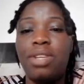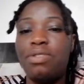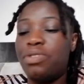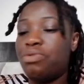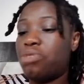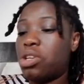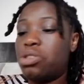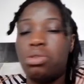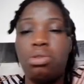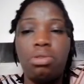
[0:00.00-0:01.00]
reduce
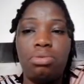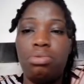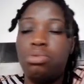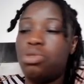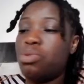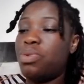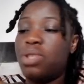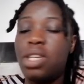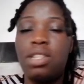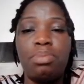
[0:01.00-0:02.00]
spread of
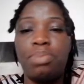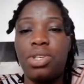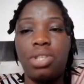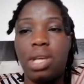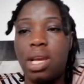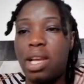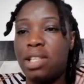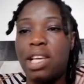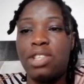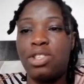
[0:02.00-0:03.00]
infection, to protect the
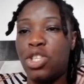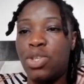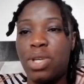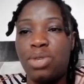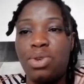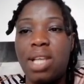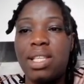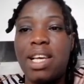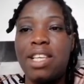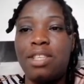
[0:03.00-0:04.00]
patient,
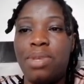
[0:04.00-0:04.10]
etc.